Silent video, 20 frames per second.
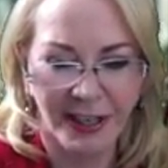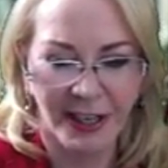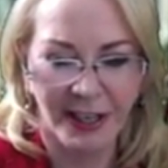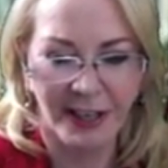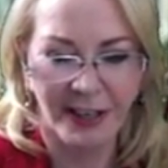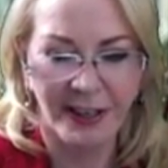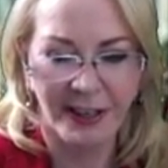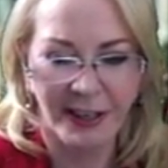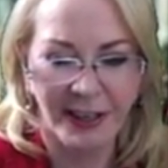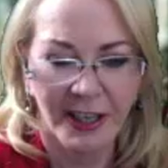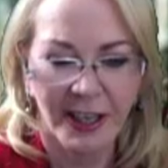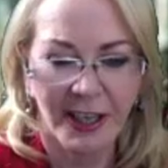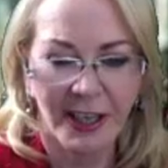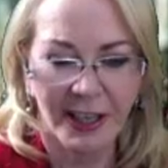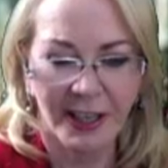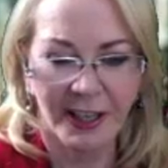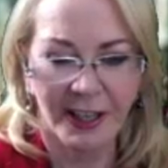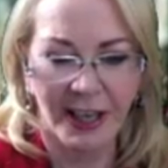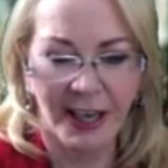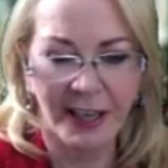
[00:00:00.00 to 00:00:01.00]
And
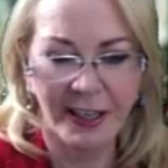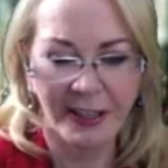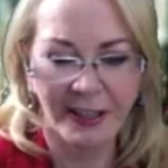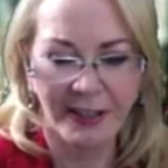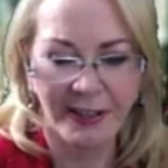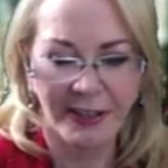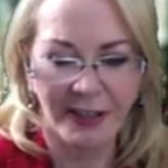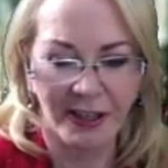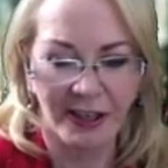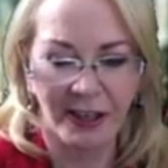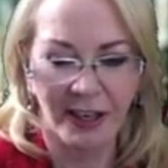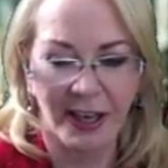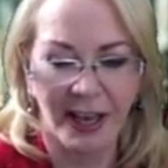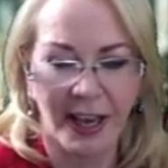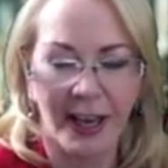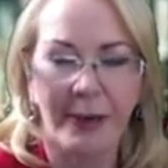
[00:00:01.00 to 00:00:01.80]
that can certainly